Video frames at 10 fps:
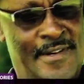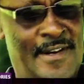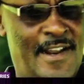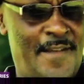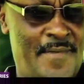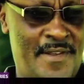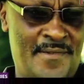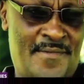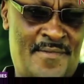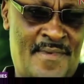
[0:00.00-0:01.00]
the army
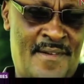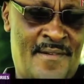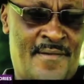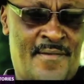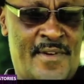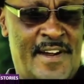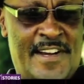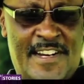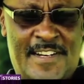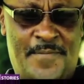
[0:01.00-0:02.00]
or the
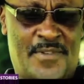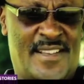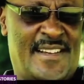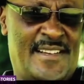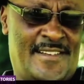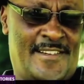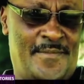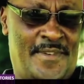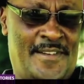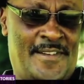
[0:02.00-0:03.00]
leadership was against
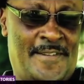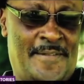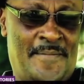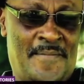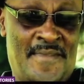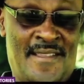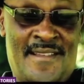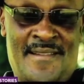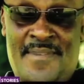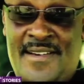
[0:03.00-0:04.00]
me.
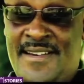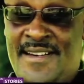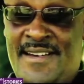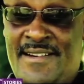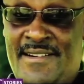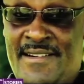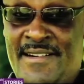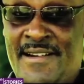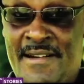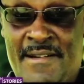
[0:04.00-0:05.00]
But
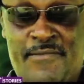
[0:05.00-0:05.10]
I